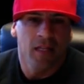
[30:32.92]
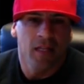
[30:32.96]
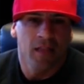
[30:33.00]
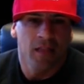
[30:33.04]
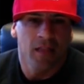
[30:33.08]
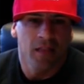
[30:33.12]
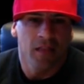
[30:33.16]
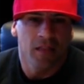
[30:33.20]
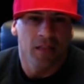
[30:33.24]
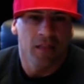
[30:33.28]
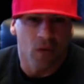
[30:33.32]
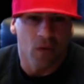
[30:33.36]

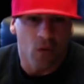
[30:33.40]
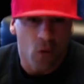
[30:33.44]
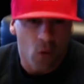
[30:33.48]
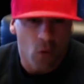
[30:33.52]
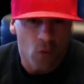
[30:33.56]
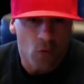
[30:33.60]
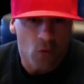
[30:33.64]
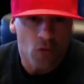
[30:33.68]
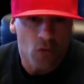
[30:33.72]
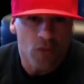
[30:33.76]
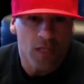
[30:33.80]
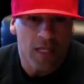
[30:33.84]
the
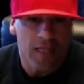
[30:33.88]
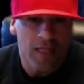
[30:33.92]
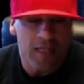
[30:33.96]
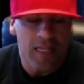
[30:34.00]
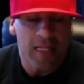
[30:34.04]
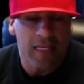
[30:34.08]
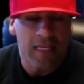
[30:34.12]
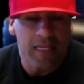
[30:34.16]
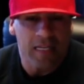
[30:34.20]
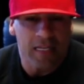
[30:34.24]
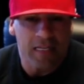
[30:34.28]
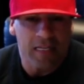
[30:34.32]
culture that they
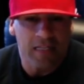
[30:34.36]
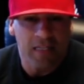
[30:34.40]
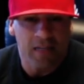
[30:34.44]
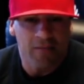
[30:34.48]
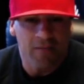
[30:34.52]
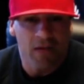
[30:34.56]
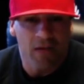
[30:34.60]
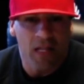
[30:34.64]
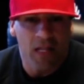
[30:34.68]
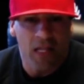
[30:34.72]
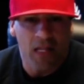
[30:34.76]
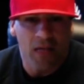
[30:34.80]
need to
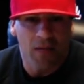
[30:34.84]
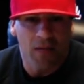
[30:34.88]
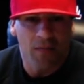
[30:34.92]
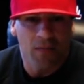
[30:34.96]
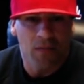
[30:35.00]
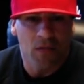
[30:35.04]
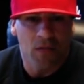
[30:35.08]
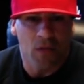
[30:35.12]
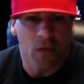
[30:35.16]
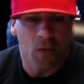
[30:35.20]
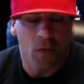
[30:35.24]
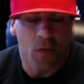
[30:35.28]
develop
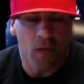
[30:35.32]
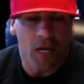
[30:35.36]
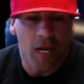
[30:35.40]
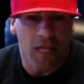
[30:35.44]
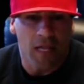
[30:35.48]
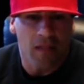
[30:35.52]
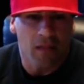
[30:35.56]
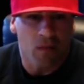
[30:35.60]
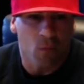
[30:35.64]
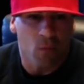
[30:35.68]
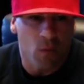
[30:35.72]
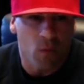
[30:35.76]
to create
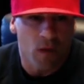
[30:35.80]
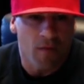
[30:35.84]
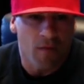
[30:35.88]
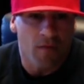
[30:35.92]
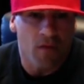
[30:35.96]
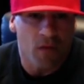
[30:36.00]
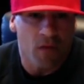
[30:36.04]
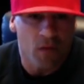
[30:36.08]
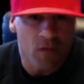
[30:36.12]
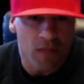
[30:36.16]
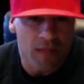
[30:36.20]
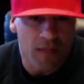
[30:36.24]
the
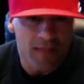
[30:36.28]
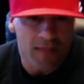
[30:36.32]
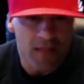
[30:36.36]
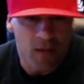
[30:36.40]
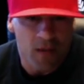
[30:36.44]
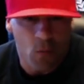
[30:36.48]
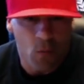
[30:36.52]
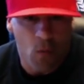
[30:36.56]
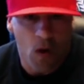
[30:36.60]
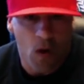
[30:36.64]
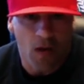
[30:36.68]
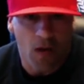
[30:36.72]
revenue that they
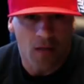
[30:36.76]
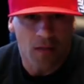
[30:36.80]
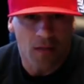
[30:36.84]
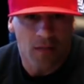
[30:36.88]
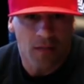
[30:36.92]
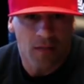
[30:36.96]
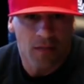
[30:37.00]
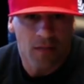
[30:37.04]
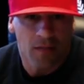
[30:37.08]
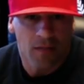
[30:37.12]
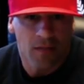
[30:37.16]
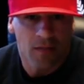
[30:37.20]
want,
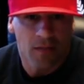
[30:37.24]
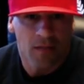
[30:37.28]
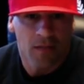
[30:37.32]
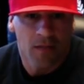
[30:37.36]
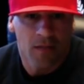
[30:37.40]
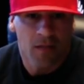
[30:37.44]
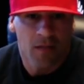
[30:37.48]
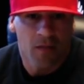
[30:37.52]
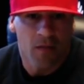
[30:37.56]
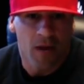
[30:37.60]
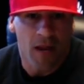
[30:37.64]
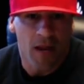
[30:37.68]

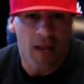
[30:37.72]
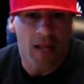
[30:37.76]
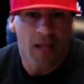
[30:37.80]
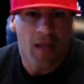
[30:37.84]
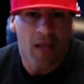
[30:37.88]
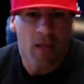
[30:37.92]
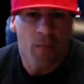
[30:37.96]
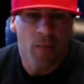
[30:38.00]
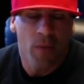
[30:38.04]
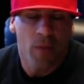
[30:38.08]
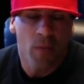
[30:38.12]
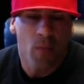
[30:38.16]

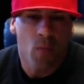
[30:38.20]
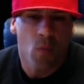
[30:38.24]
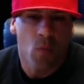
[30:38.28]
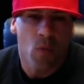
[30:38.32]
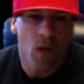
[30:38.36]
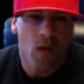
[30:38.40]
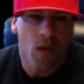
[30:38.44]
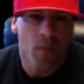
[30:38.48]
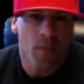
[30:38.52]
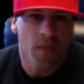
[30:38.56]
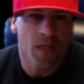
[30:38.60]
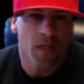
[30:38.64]
right? People
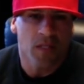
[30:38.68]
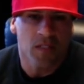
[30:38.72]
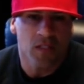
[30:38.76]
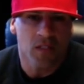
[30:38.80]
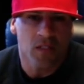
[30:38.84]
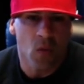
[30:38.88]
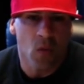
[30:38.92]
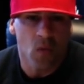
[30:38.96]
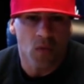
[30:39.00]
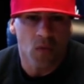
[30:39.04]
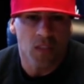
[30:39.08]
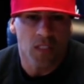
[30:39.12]
want to be
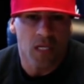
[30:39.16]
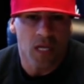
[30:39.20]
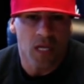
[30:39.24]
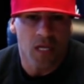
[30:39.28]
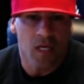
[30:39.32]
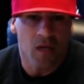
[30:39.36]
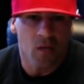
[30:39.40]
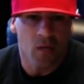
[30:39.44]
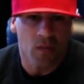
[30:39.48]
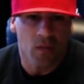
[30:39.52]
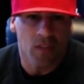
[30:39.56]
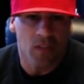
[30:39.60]

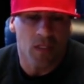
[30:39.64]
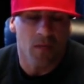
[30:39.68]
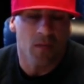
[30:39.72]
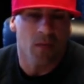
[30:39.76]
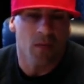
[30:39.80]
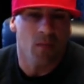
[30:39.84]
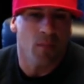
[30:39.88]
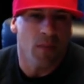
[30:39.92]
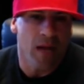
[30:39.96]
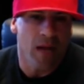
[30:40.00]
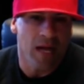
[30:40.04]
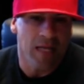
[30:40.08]
associated with
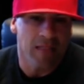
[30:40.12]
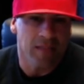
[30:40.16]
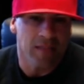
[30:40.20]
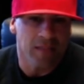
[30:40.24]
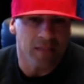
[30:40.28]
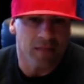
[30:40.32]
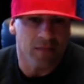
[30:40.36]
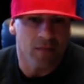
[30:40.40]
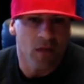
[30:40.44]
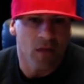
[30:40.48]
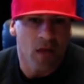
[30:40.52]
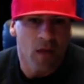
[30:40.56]
something
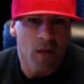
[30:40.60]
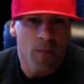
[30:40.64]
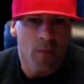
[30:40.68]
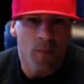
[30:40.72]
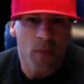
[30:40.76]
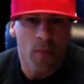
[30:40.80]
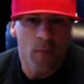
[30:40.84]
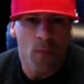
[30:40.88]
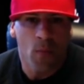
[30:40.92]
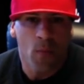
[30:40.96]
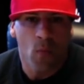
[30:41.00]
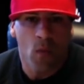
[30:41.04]
positive.
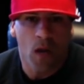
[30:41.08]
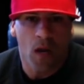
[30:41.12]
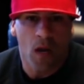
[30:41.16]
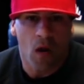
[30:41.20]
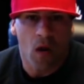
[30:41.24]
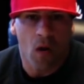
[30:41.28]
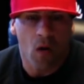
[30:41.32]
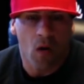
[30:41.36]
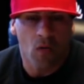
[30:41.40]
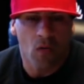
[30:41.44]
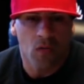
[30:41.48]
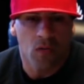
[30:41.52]
People want
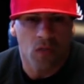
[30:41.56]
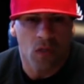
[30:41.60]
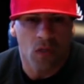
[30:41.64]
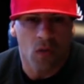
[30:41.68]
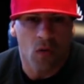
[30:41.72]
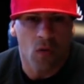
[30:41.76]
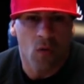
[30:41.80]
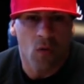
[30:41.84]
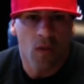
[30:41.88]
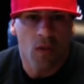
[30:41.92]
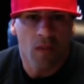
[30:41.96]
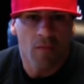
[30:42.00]

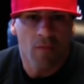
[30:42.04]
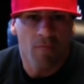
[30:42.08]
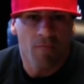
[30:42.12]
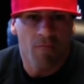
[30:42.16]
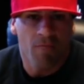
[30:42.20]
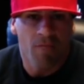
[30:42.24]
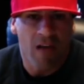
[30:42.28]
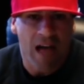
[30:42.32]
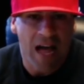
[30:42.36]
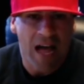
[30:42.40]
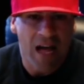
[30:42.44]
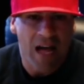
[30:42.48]
also
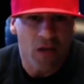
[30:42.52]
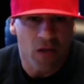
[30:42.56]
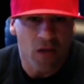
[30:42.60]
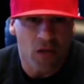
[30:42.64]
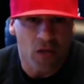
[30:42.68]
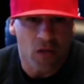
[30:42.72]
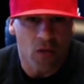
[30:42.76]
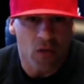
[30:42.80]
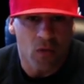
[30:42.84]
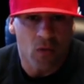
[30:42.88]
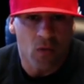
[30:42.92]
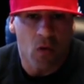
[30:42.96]

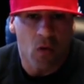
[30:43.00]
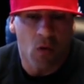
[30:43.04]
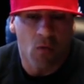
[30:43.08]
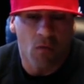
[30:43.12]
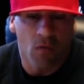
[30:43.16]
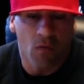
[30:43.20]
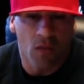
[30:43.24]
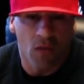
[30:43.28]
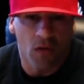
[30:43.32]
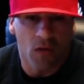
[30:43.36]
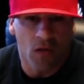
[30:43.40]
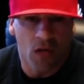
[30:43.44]
value over
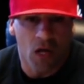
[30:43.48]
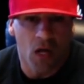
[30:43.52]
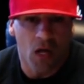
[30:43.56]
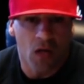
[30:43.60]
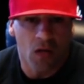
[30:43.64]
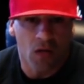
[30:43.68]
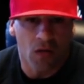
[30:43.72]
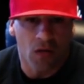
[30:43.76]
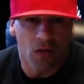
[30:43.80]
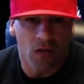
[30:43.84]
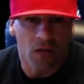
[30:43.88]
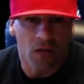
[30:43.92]
the
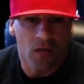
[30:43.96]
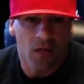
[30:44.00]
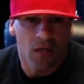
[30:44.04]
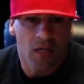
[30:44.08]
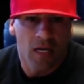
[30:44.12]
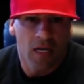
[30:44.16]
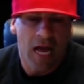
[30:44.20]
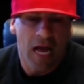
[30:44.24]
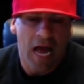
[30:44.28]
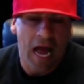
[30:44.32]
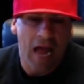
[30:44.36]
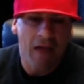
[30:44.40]
dollar.
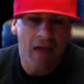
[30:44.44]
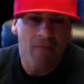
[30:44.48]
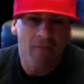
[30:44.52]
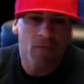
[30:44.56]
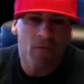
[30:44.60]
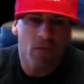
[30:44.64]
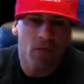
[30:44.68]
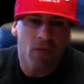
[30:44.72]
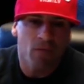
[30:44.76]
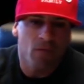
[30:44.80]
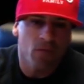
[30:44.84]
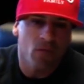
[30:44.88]
I, for
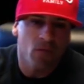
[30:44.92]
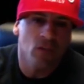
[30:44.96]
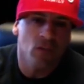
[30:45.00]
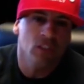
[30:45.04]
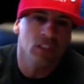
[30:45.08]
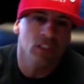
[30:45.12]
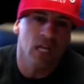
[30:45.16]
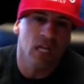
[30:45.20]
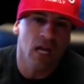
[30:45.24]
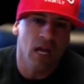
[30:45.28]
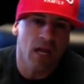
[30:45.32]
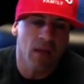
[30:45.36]
the first
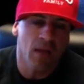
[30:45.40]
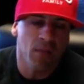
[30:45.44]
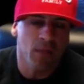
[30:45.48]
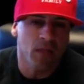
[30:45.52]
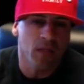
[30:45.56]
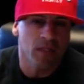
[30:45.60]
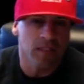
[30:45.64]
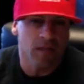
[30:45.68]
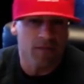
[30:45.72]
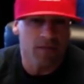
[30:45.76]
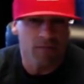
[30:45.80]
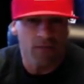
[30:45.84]
time,
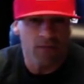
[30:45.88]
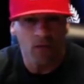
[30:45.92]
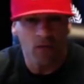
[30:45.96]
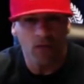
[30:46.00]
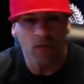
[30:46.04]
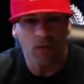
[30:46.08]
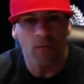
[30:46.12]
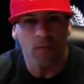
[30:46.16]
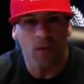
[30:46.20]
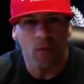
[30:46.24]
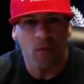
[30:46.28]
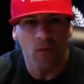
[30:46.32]
because I failed
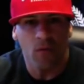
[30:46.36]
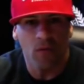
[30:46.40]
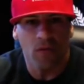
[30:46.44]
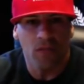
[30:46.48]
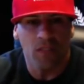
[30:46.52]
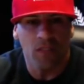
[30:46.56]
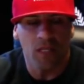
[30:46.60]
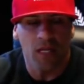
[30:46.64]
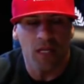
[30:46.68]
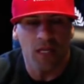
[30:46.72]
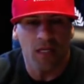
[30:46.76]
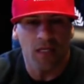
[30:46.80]
in my real
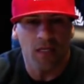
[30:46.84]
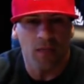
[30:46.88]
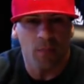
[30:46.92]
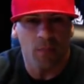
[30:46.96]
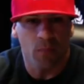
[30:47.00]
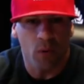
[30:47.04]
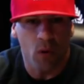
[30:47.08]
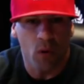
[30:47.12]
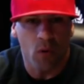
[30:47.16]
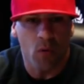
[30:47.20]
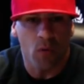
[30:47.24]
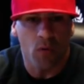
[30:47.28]
estate
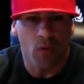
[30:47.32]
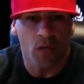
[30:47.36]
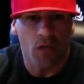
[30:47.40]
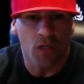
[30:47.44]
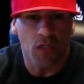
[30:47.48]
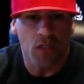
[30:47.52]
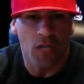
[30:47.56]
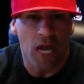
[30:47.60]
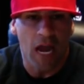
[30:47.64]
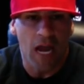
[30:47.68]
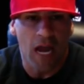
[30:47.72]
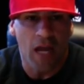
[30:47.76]
brokerage,
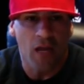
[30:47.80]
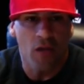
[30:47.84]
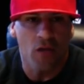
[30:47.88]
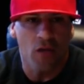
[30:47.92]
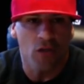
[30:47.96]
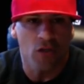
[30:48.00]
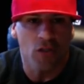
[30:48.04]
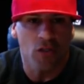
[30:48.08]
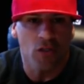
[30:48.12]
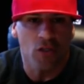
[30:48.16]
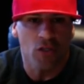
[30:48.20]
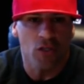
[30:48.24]
I
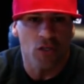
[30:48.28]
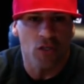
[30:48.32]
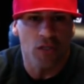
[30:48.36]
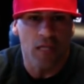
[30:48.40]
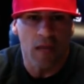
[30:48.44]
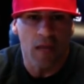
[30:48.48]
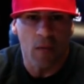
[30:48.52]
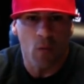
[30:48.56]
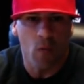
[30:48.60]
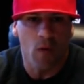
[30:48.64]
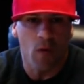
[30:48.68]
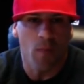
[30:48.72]
understood
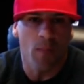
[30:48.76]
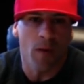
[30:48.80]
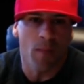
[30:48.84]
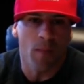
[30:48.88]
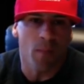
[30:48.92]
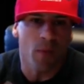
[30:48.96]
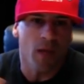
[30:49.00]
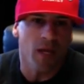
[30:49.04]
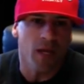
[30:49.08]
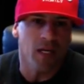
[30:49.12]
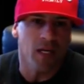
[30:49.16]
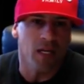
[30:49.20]
that one, my
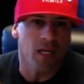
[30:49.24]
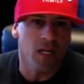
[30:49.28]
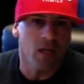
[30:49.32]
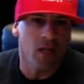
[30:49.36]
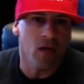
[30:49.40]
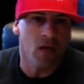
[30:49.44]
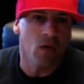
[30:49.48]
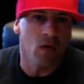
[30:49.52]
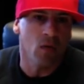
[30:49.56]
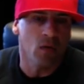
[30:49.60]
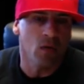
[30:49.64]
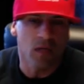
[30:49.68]
pride and
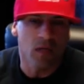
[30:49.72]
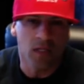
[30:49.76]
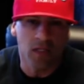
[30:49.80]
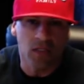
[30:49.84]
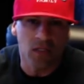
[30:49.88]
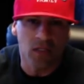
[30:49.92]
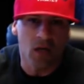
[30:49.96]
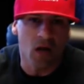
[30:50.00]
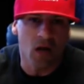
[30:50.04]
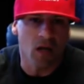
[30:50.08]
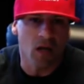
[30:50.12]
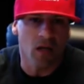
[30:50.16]
ego is
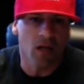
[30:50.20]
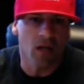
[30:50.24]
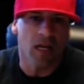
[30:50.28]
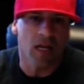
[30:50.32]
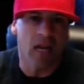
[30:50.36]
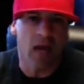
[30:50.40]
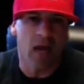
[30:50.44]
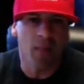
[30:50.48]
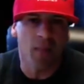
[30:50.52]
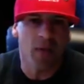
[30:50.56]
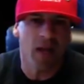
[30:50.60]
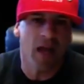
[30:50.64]
gone. Look, at
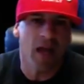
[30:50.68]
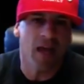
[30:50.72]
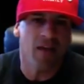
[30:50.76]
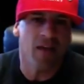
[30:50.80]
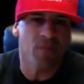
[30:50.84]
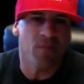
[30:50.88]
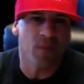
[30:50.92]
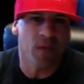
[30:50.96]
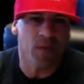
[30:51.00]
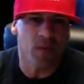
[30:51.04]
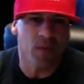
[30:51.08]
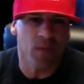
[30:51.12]
I'm an
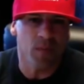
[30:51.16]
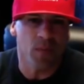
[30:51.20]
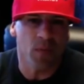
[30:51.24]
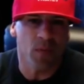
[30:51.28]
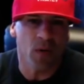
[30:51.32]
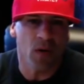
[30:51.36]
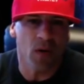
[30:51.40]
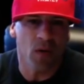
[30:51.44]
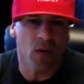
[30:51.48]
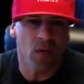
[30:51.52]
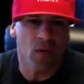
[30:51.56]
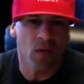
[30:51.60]
IFBB
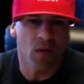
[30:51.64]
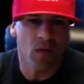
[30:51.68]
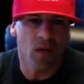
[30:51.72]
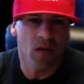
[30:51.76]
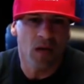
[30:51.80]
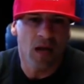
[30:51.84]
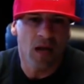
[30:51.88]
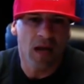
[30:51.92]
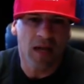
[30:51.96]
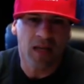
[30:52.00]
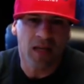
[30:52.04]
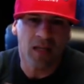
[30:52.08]
pro.
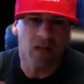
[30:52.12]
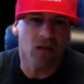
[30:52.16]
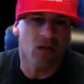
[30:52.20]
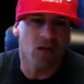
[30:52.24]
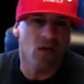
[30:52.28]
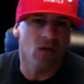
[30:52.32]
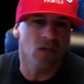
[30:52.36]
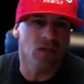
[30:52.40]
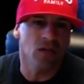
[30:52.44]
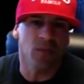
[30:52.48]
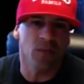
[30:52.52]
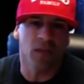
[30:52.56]
I could have
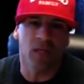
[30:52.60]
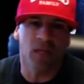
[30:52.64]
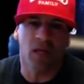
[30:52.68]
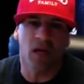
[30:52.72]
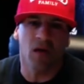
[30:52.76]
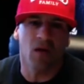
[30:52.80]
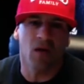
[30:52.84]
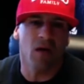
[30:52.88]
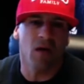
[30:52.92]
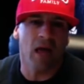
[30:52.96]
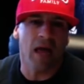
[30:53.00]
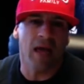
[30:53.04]
called him
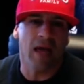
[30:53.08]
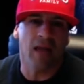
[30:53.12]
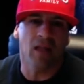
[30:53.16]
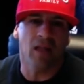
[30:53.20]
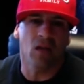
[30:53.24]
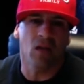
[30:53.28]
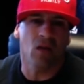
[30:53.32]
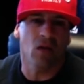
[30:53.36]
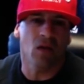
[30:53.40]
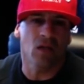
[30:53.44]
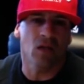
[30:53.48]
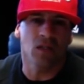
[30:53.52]
Miguel
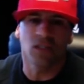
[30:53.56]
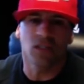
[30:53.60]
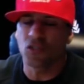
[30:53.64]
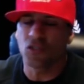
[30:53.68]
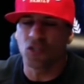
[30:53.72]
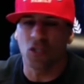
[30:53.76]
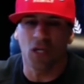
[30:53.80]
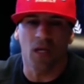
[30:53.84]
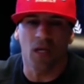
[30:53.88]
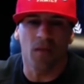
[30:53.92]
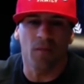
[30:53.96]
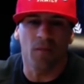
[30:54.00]
Aguilar's
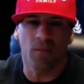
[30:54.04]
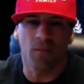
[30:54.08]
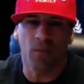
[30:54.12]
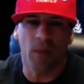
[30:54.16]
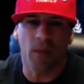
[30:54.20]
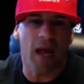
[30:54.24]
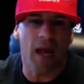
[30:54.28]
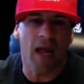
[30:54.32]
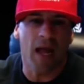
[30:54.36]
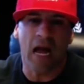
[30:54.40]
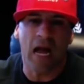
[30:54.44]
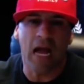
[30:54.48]
gym
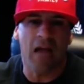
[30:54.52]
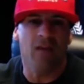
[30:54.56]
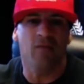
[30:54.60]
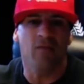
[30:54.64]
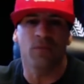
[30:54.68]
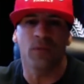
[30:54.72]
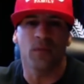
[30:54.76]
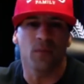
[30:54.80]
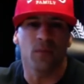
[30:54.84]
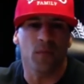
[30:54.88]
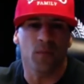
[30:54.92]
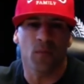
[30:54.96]
by
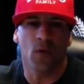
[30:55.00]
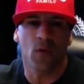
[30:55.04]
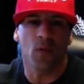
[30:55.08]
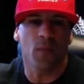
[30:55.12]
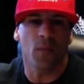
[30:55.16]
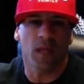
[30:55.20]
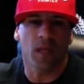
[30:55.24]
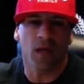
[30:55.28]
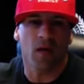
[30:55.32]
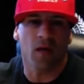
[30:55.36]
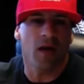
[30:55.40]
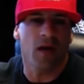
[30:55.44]
IFBB pro
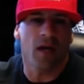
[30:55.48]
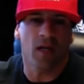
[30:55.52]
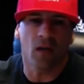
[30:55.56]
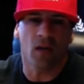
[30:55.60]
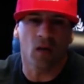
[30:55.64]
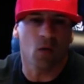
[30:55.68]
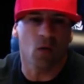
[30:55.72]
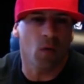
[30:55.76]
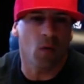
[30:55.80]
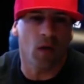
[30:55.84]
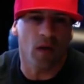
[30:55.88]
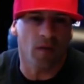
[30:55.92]
Miguel Aguilar,
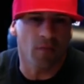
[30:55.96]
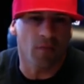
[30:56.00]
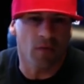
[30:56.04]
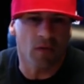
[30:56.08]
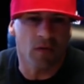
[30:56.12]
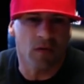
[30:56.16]
whatever.